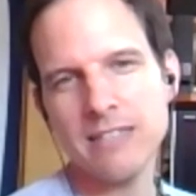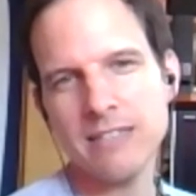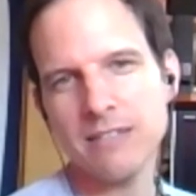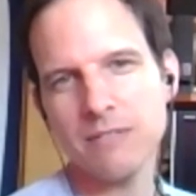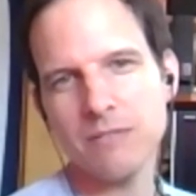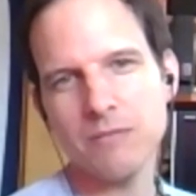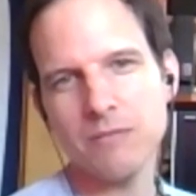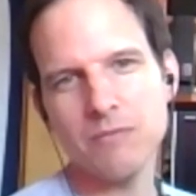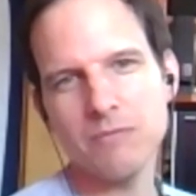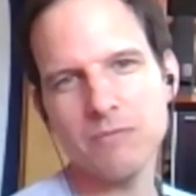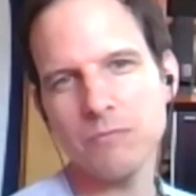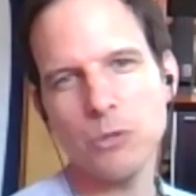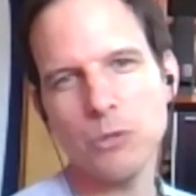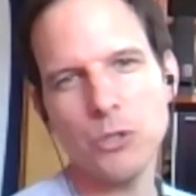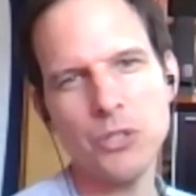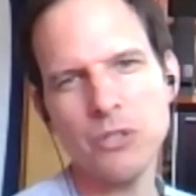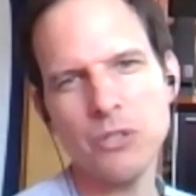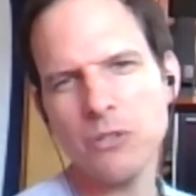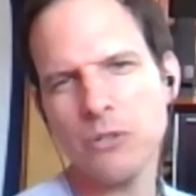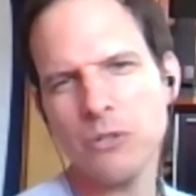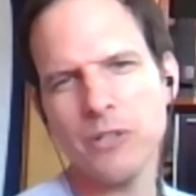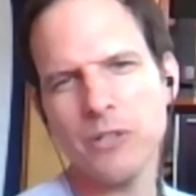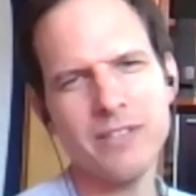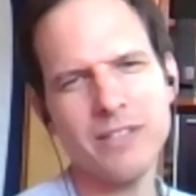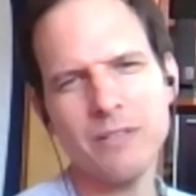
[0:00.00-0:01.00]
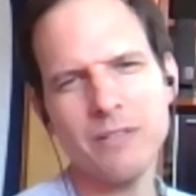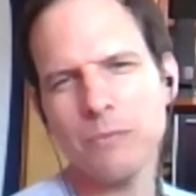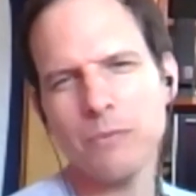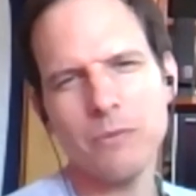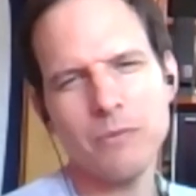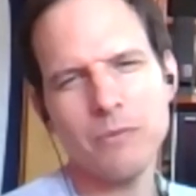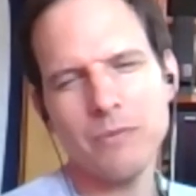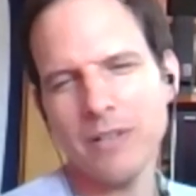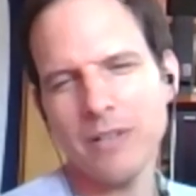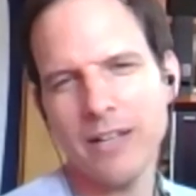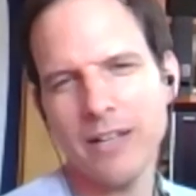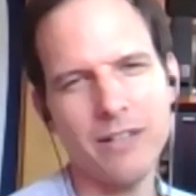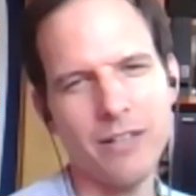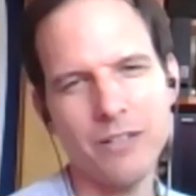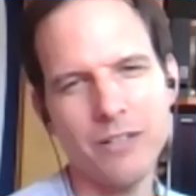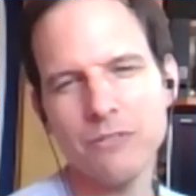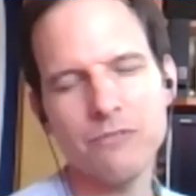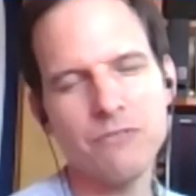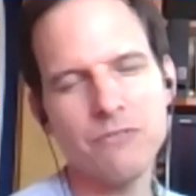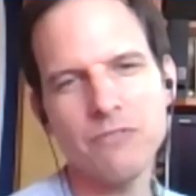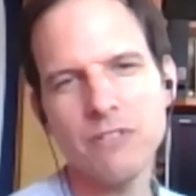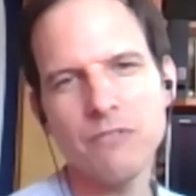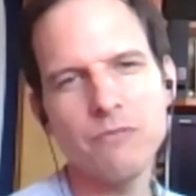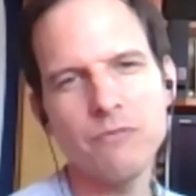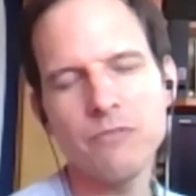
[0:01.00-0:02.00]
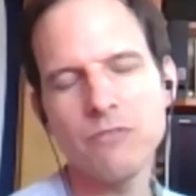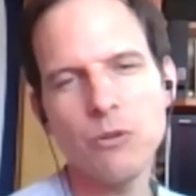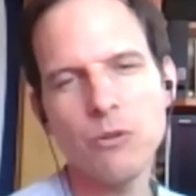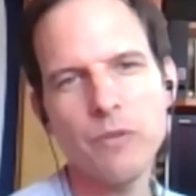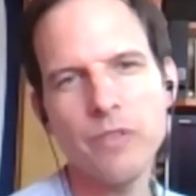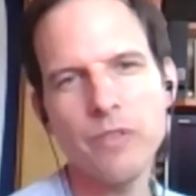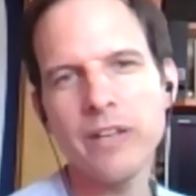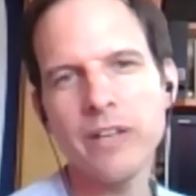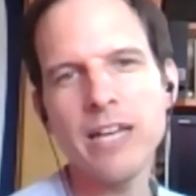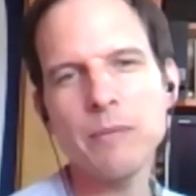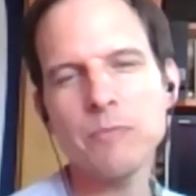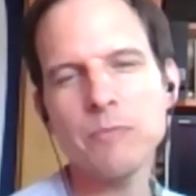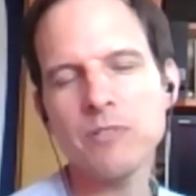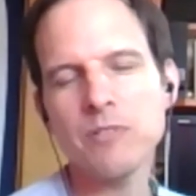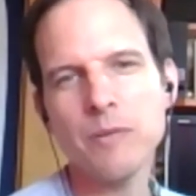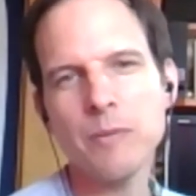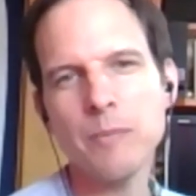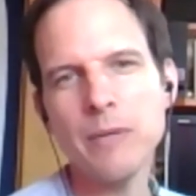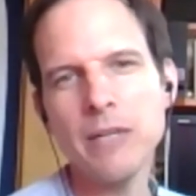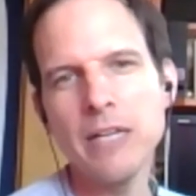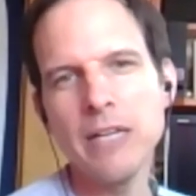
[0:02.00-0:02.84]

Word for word: onecoins and I, I don't even know the names of them